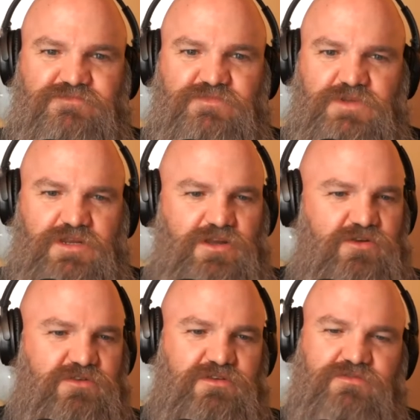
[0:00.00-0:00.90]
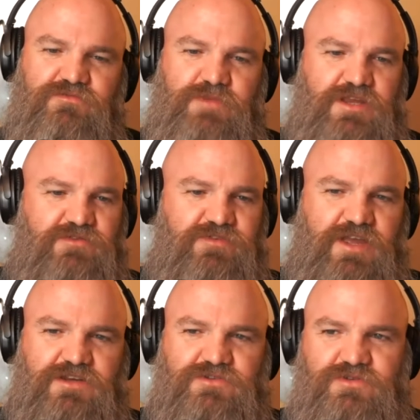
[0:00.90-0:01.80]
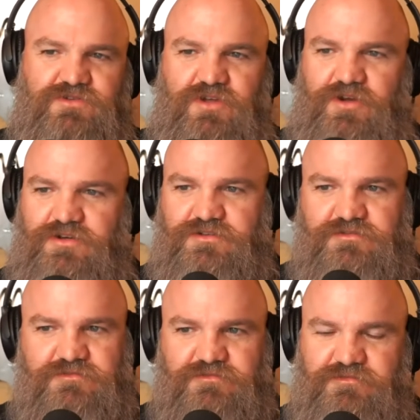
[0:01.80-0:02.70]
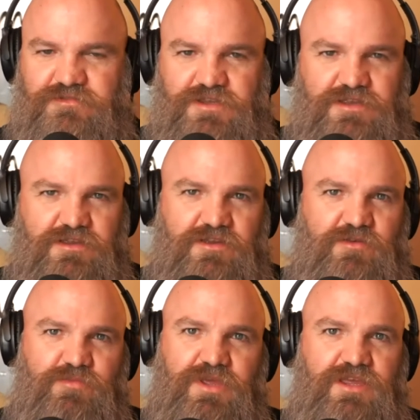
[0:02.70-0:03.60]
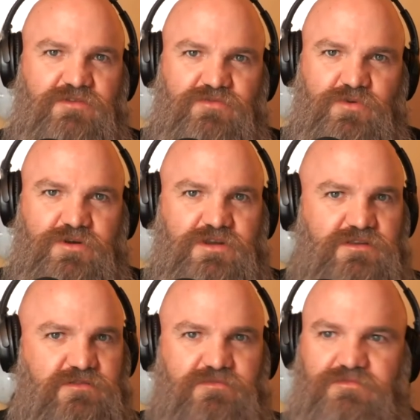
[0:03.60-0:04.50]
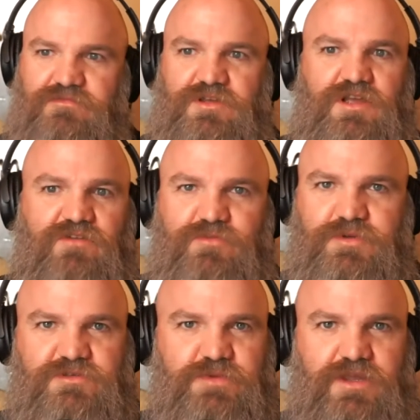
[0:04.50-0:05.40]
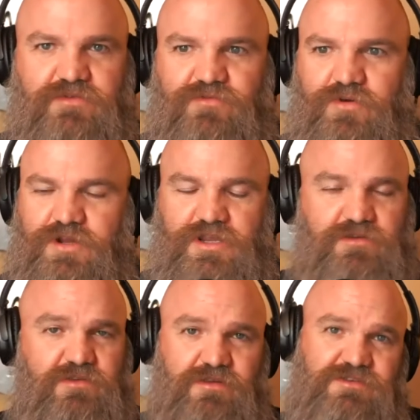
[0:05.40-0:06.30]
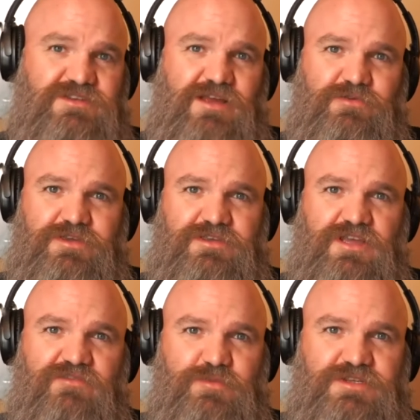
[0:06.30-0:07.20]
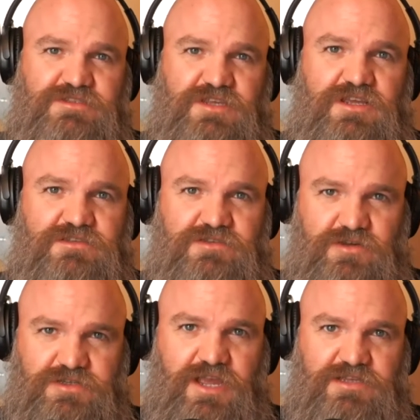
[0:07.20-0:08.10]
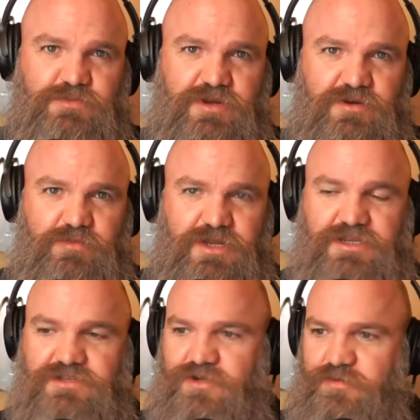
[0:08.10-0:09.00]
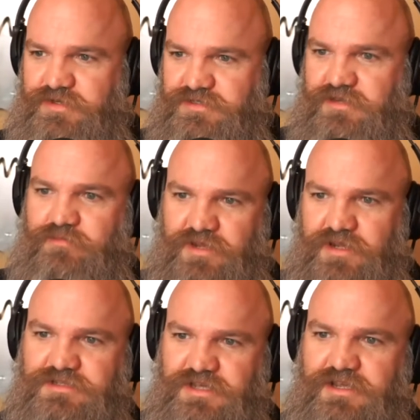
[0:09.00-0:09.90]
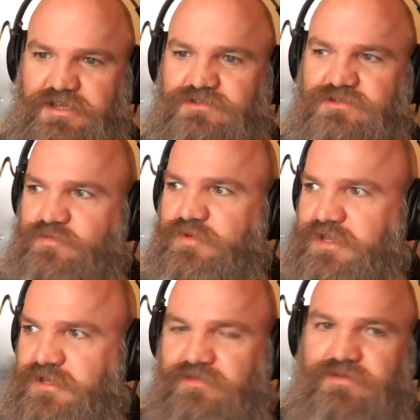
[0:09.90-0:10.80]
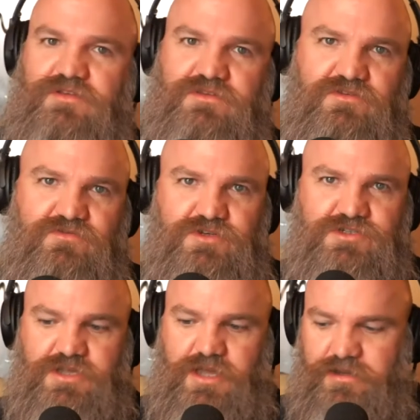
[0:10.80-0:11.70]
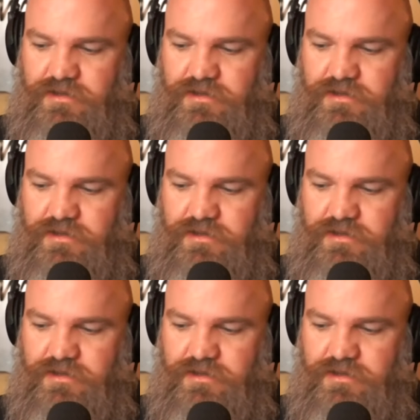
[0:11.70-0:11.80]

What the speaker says: The manufacturers aren't paying for it. The government's paying for it. And it's not really the government, it's us. Our taxpayer monies are being taken so that we can give out this free shot.